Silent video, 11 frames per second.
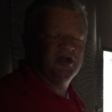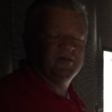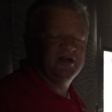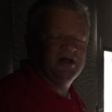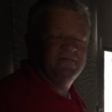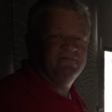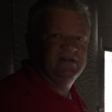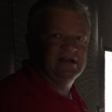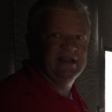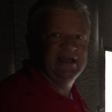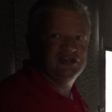to become
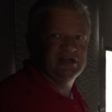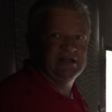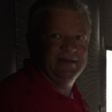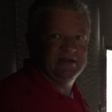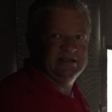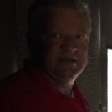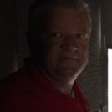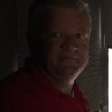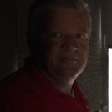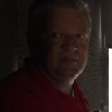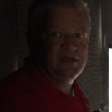ventilation limited.
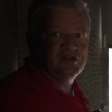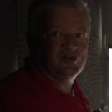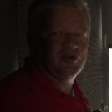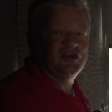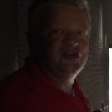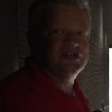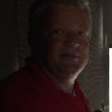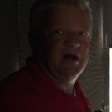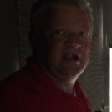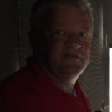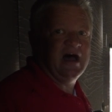It's going to use up
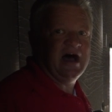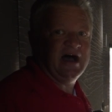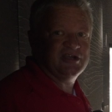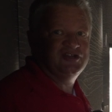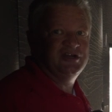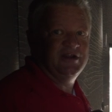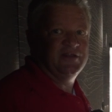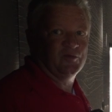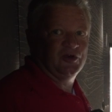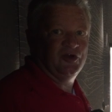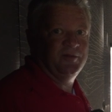all of the oxygen in the
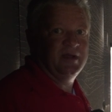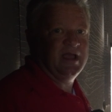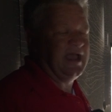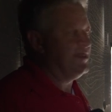room,